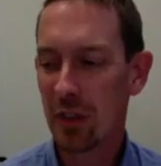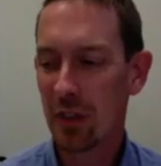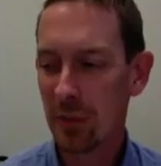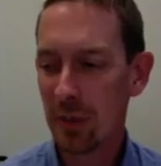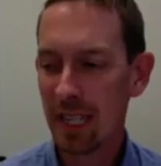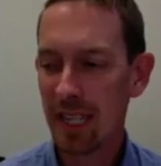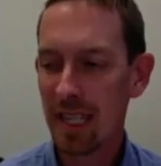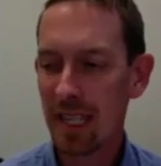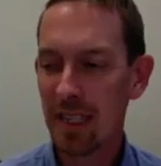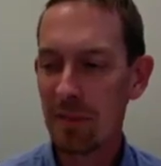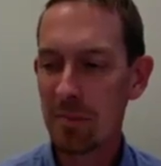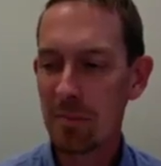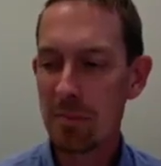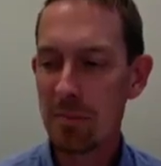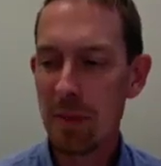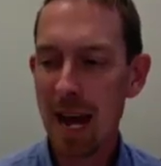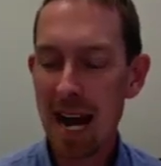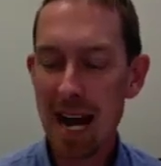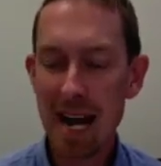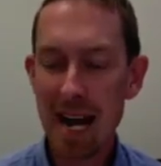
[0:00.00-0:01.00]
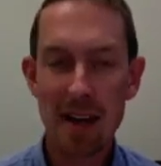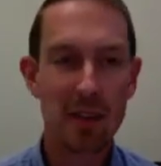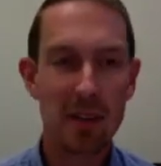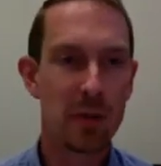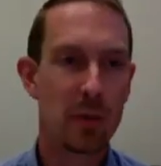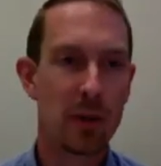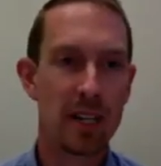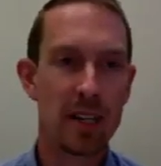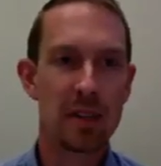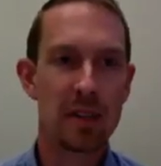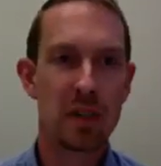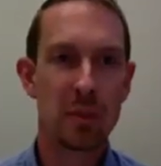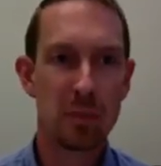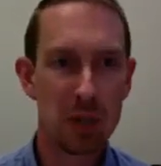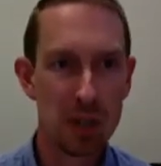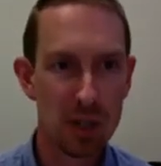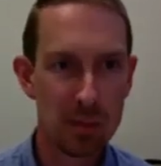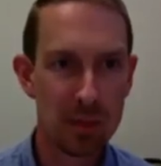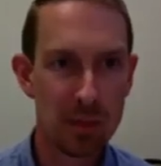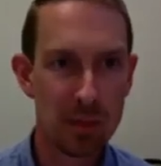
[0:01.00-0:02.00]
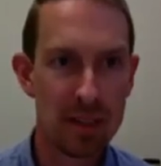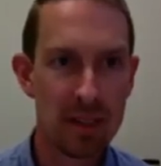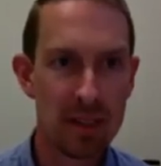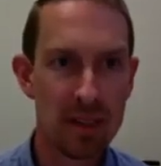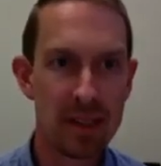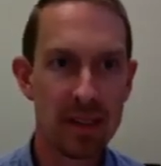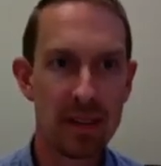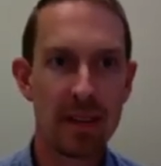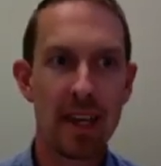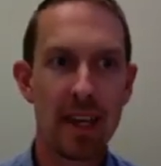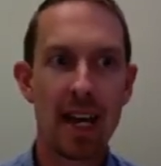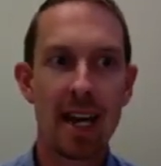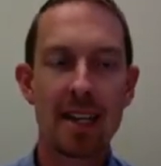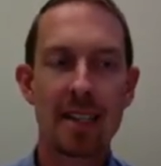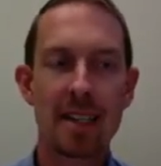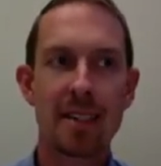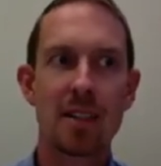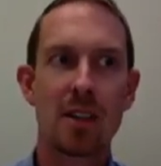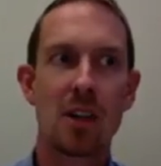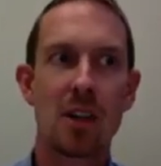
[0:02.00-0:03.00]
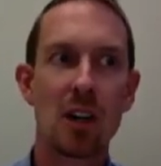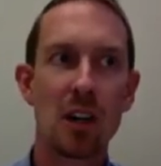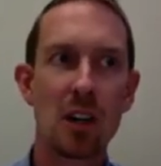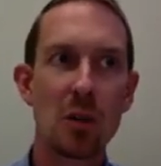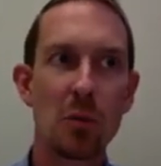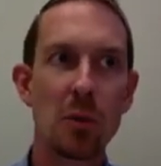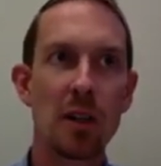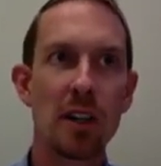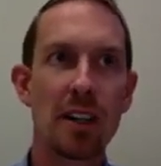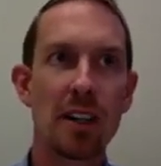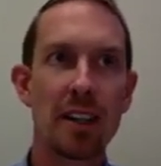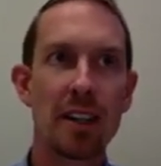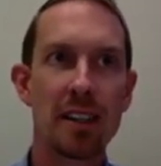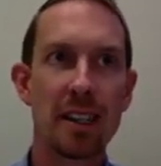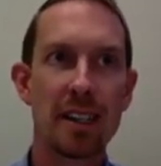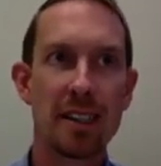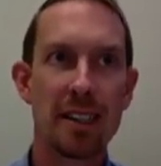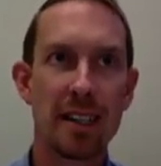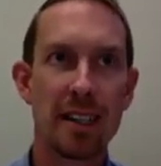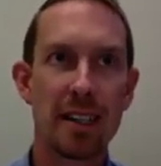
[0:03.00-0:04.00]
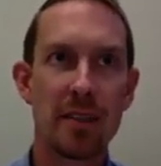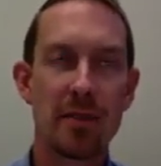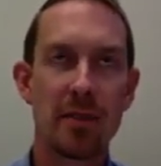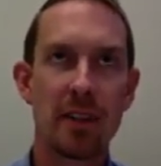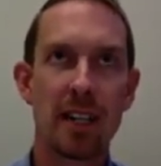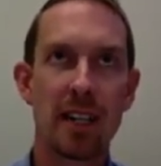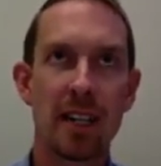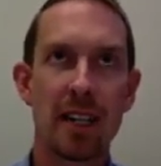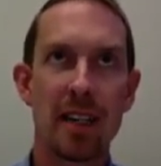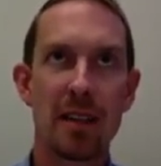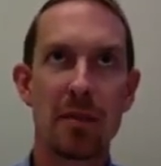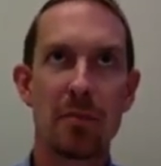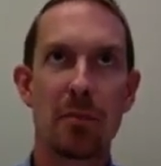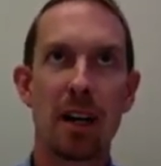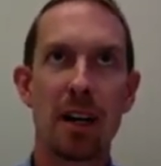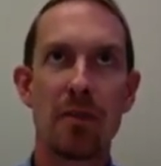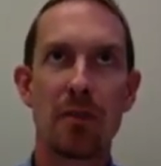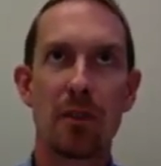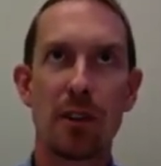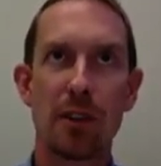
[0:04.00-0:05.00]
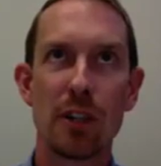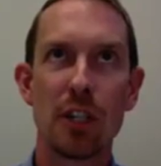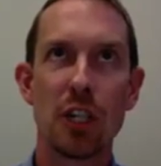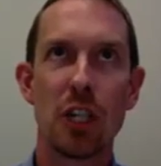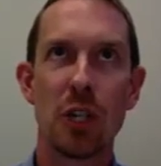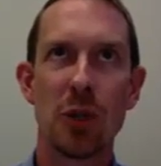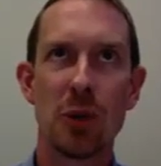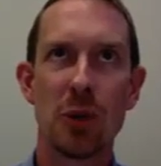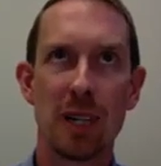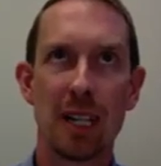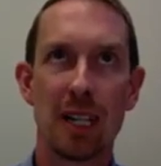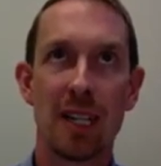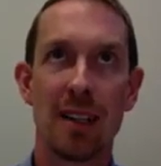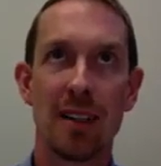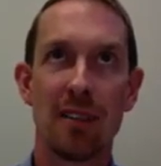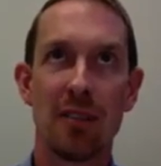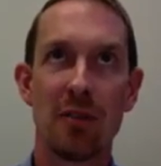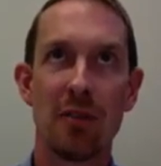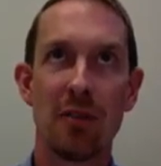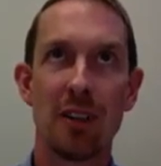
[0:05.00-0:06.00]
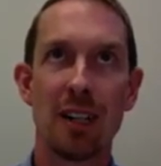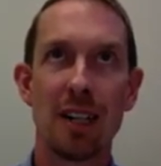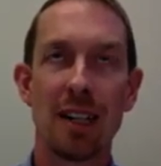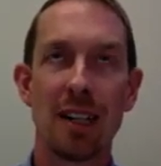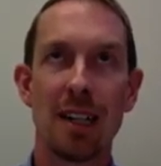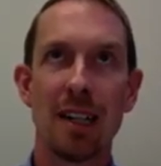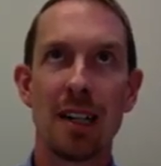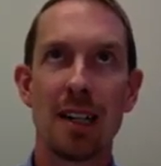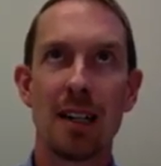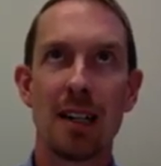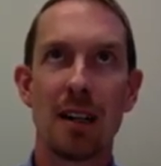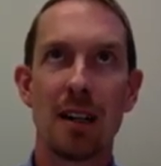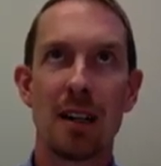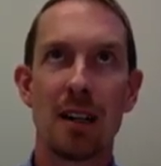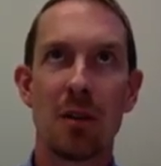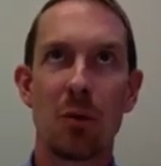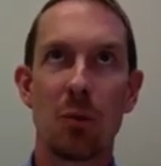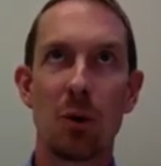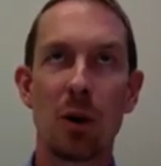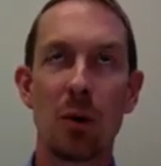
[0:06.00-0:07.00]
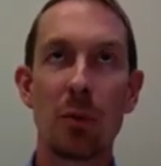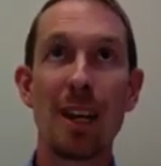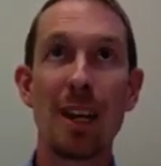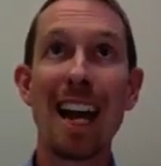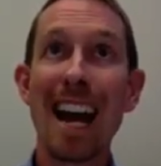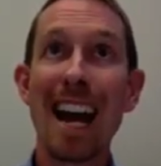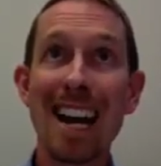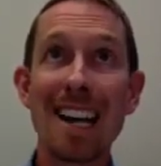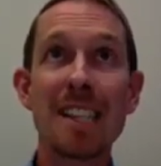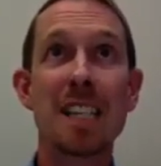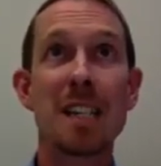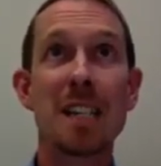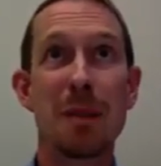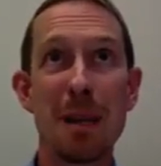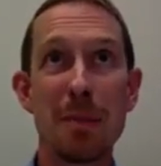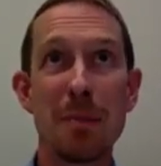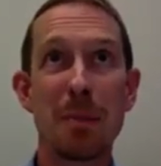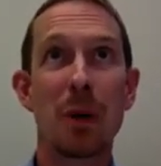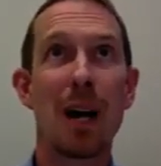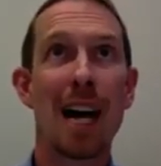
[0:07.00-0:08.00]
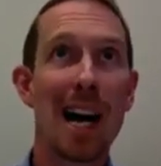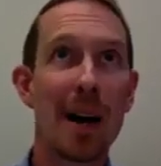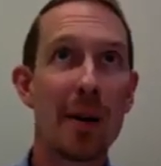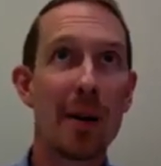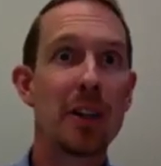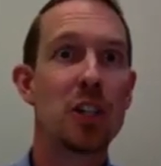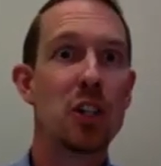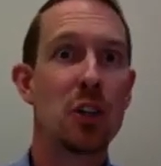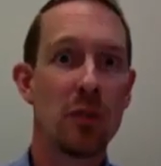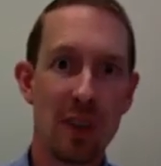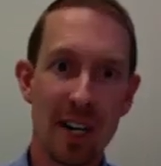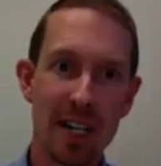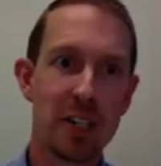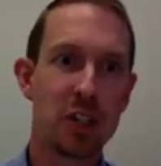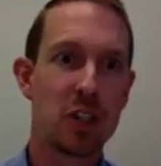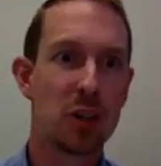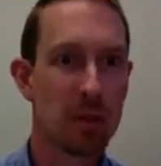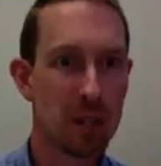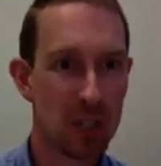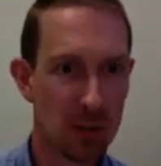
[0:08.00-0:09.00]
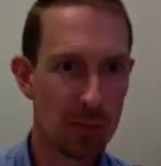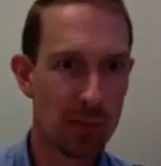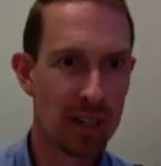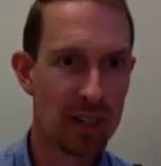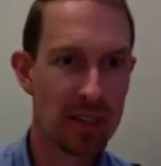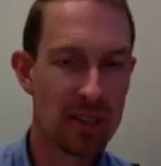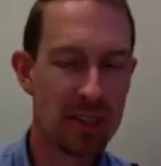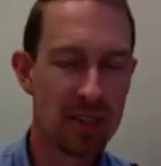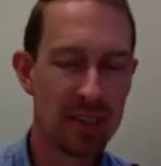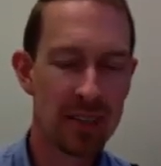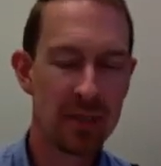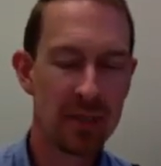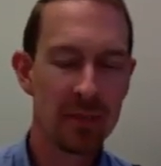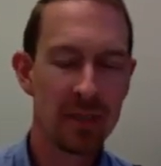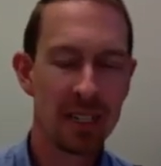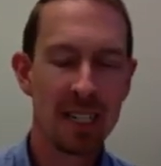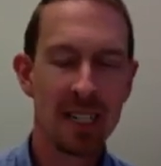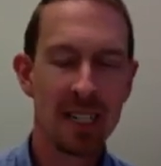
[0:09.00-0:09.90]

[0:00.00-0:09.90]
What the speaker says: 3 pathways to purpose that our work has identified by virtue of when we ask people, how did you find your purpose?